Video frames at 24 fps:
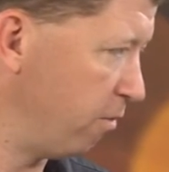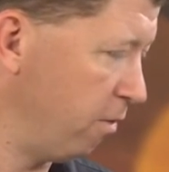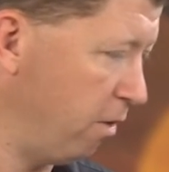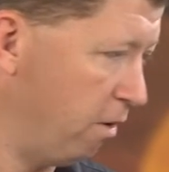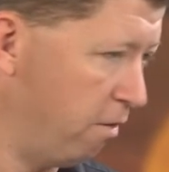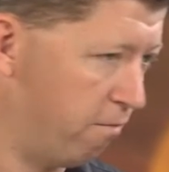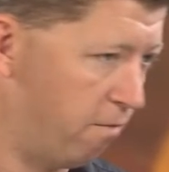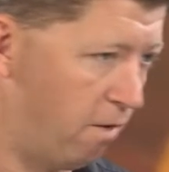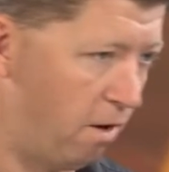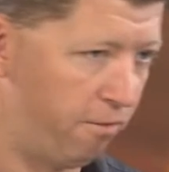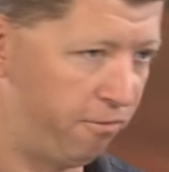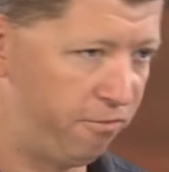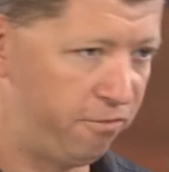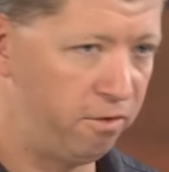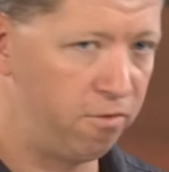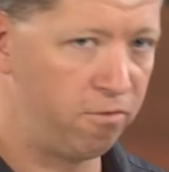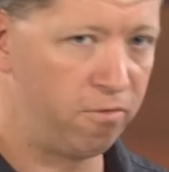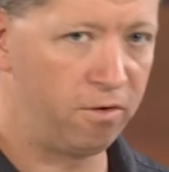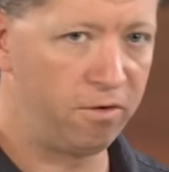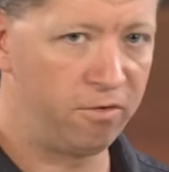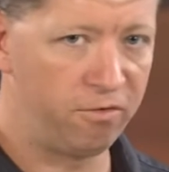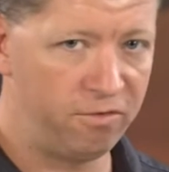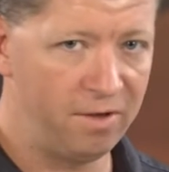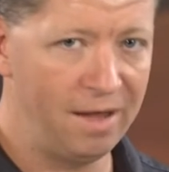It involves
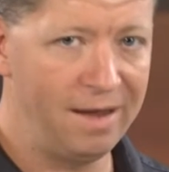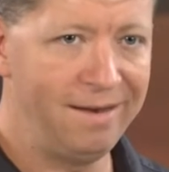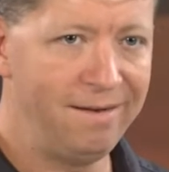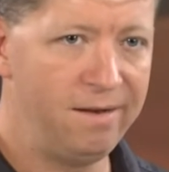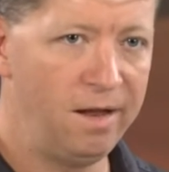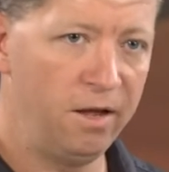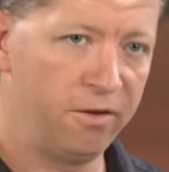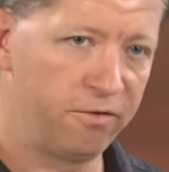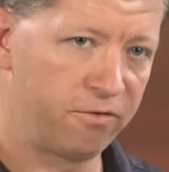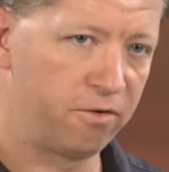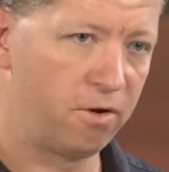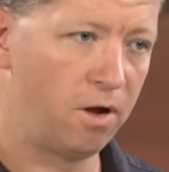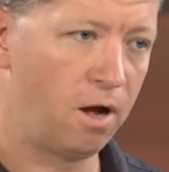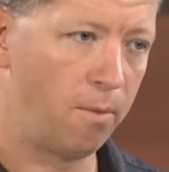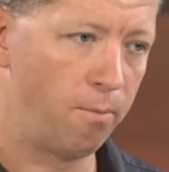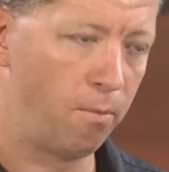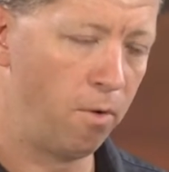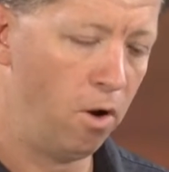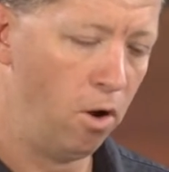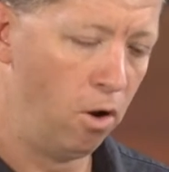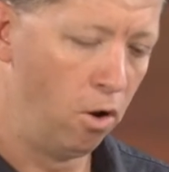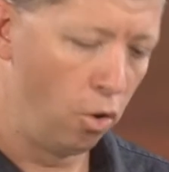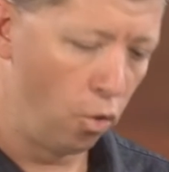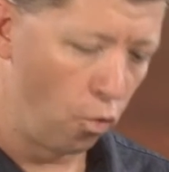Citrix Zen Desktop